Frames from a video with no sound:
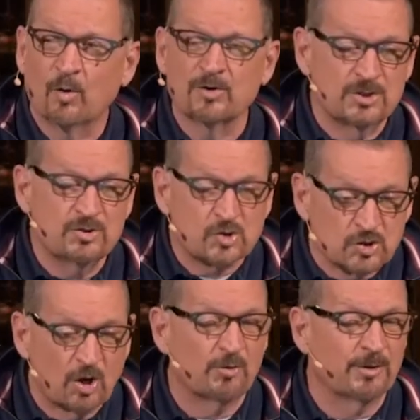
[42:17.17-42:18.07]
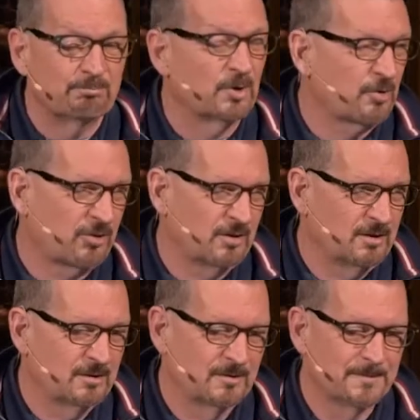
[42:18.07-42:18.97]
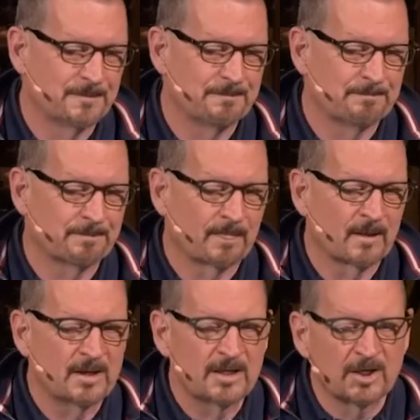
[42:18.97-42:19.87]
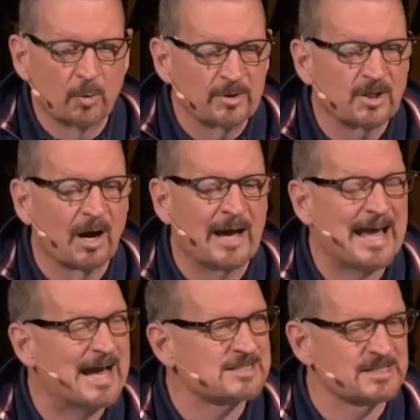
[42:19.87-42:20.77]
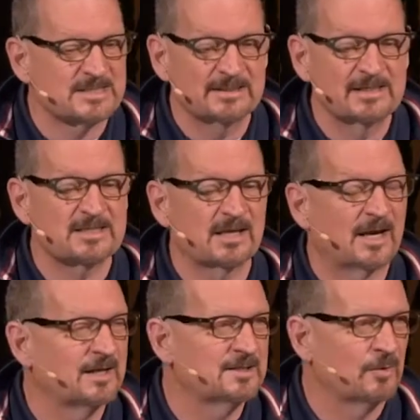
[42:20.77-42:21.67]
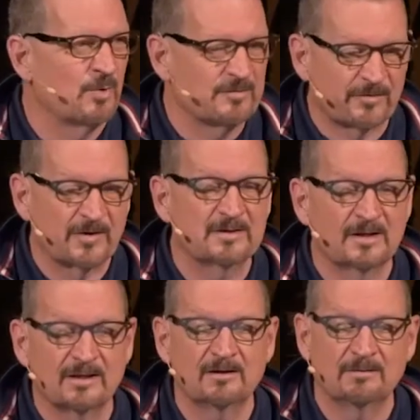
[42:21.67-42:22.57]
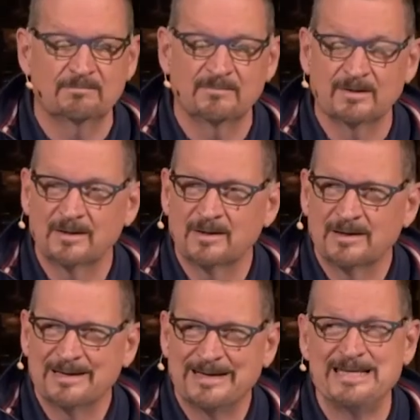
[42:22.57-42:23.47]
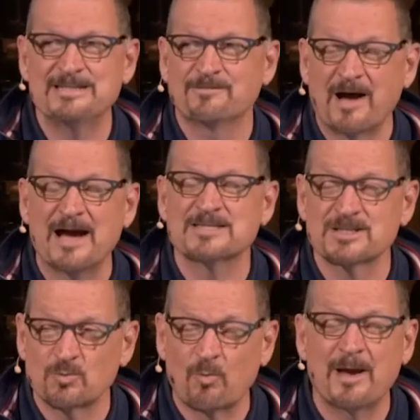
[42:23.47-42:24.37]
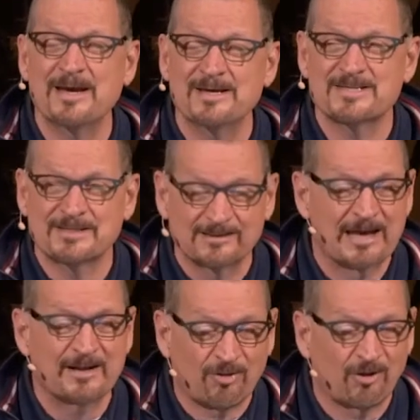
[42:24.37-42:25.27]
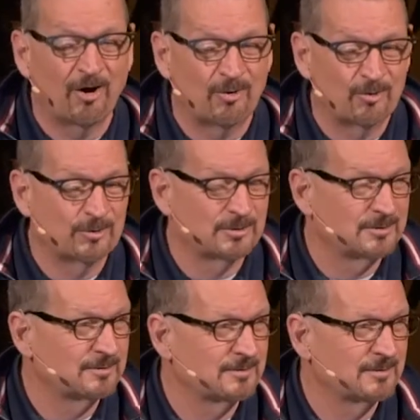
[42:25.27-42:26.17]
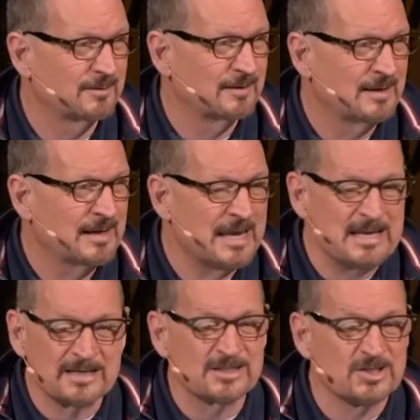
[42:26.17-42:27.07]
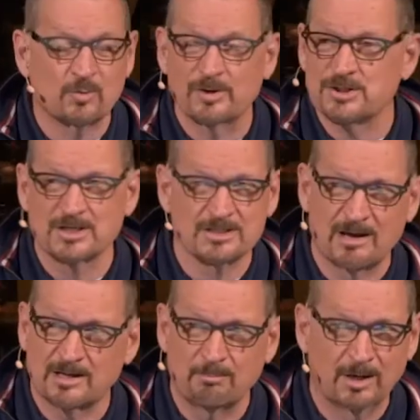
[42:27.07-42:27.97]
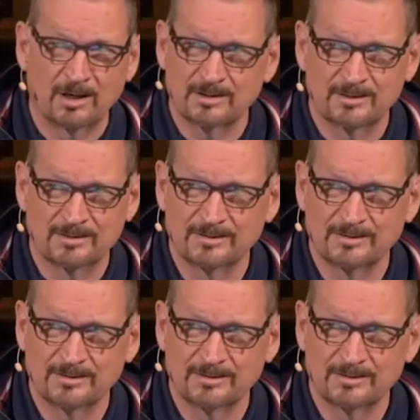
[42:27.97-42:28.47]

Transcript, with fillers: or do you show them mercy? You know, when God has us in His hand and we've offended Him, he devises ways to let us go. He doesn't squish us like a bug.